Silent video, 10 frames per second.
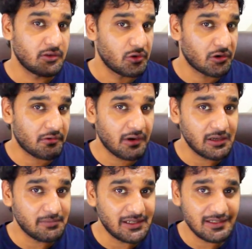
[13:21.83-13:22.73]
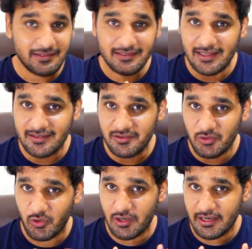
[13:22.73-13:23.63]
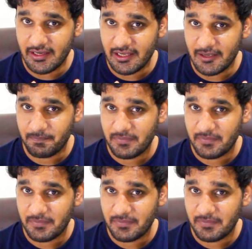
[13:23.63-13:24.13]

Your trial balance has no idea.